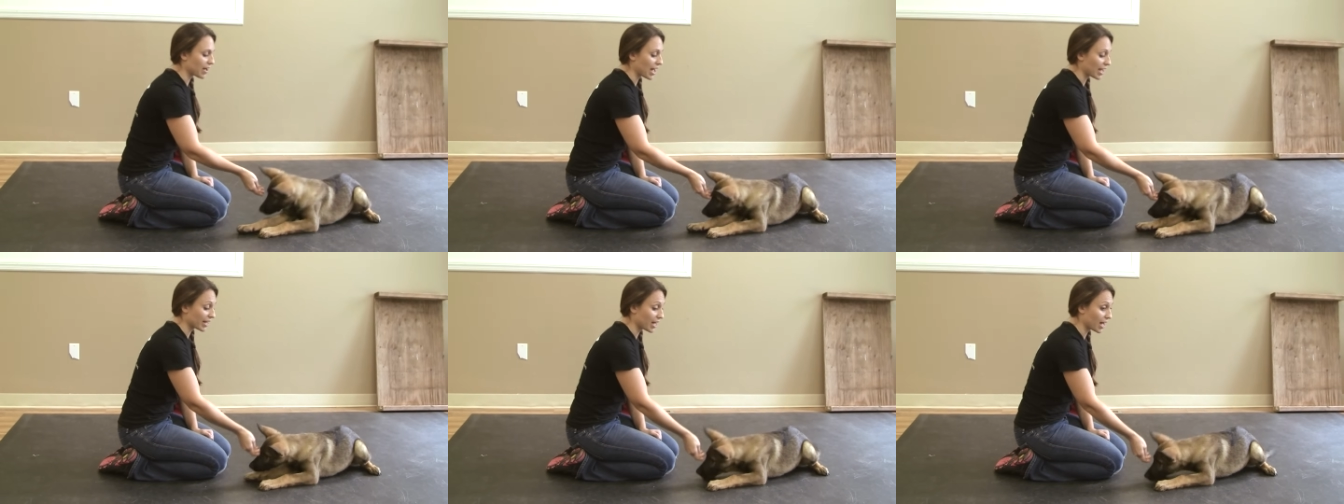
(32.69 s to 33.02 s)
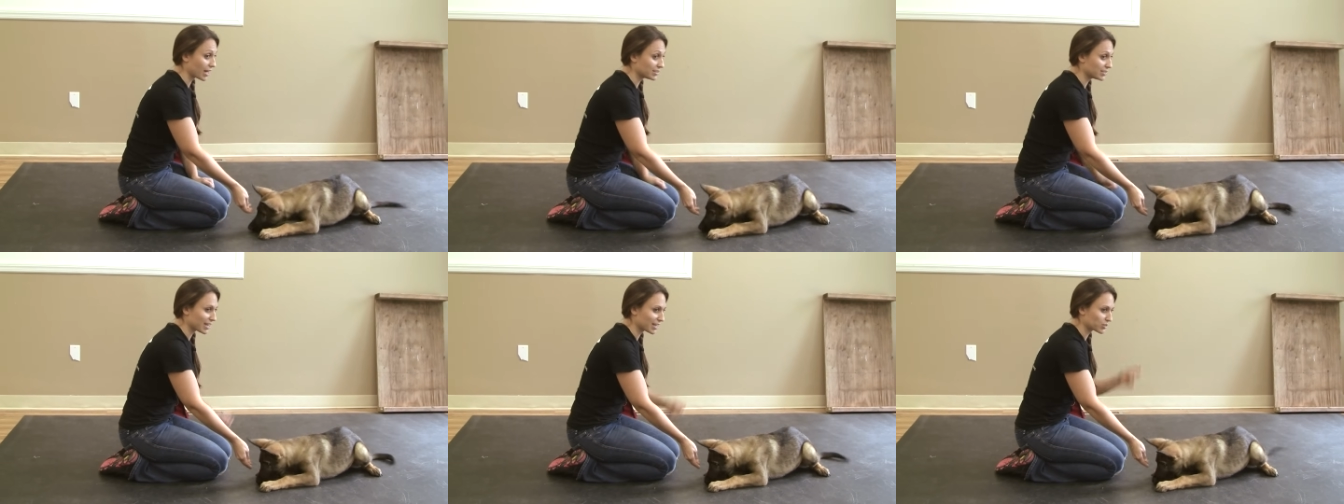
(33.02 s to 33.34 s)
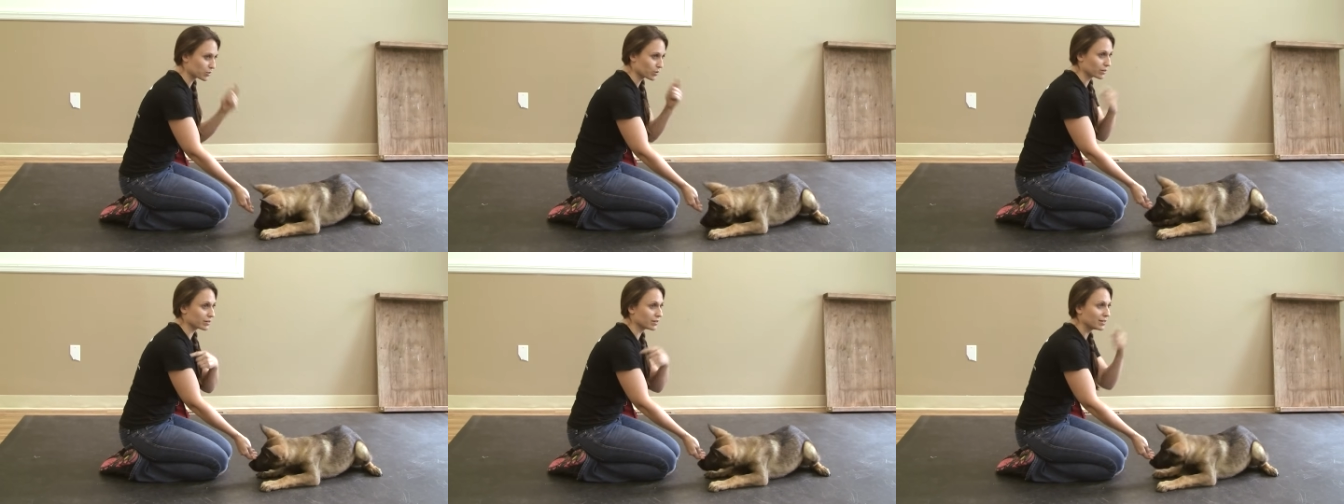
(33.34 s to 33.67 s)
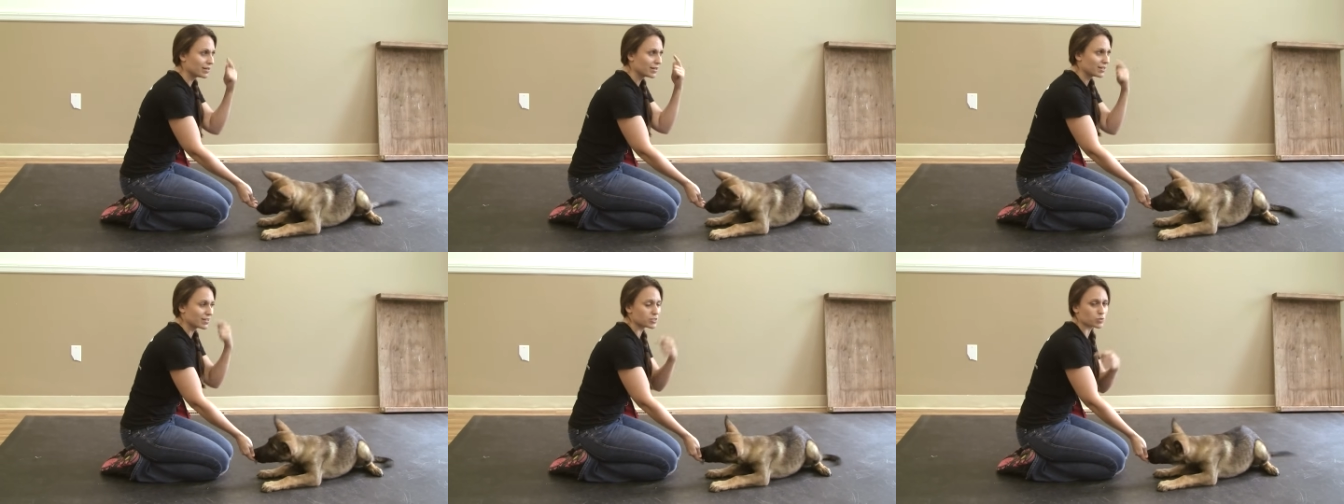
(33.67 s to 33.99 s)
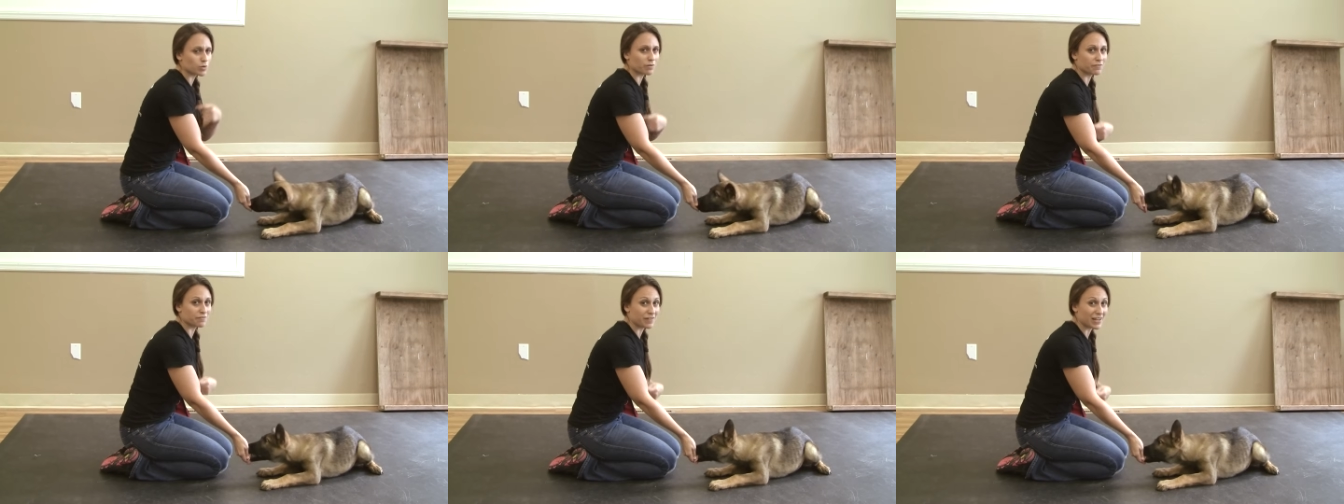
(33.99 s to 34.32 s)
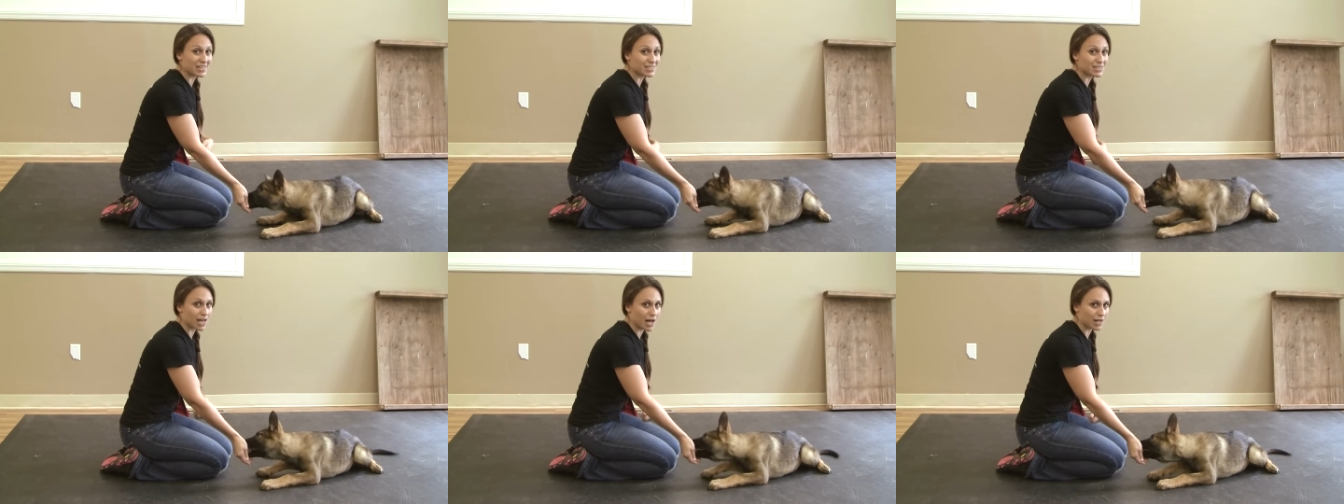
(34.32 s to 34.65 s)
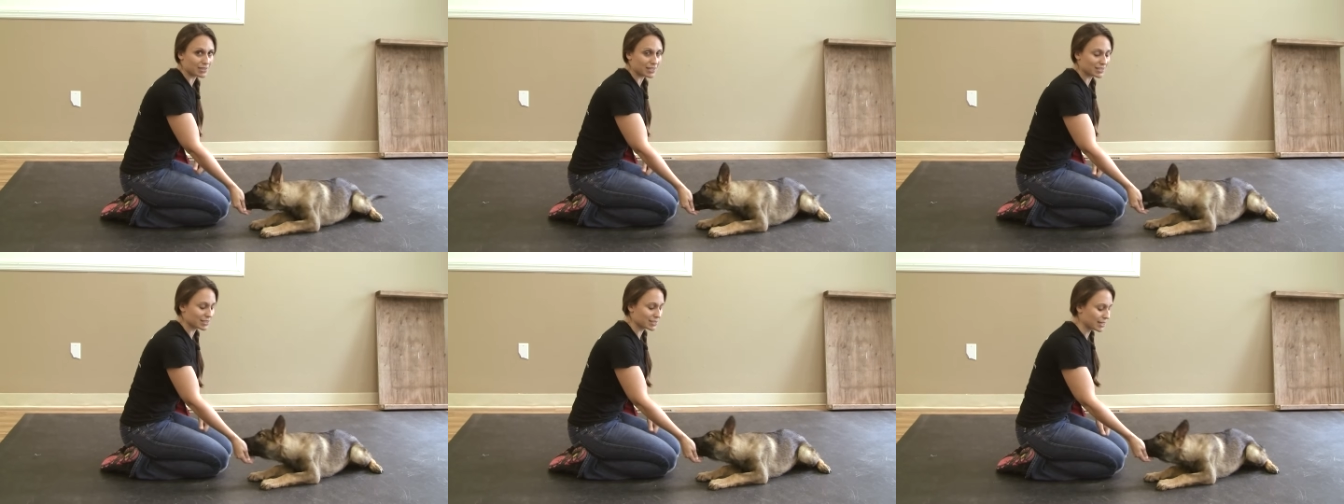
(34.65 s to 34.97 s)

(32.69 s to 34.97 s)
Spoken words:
eye contact or sort of face contact.